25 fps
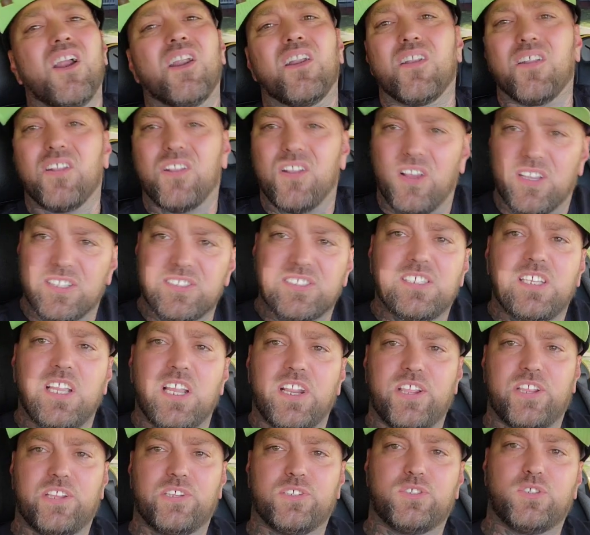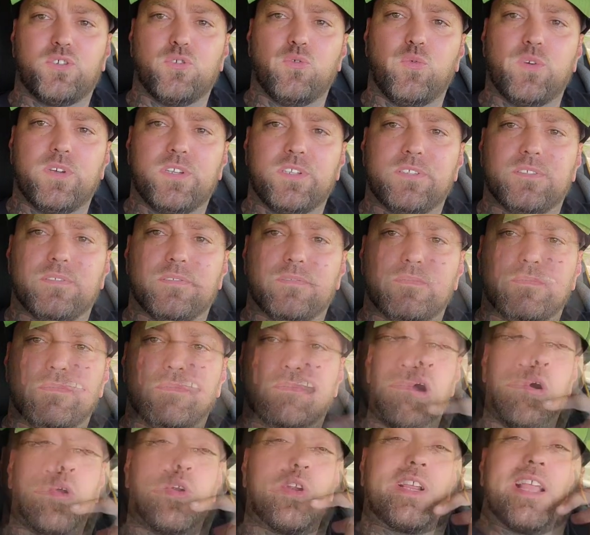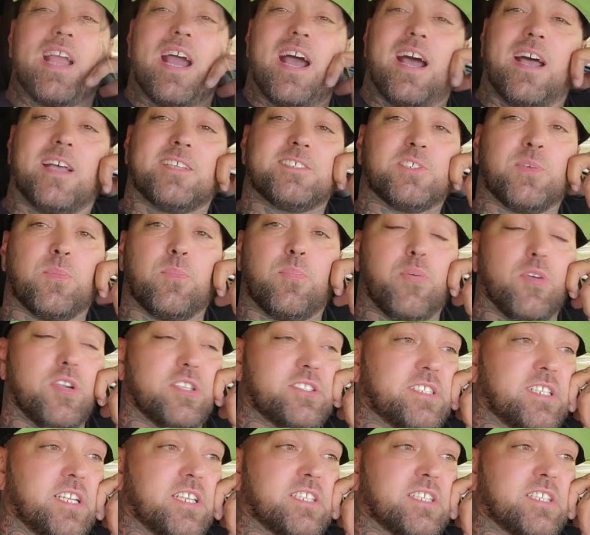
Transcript: Let's get into it. With the older guys in prison,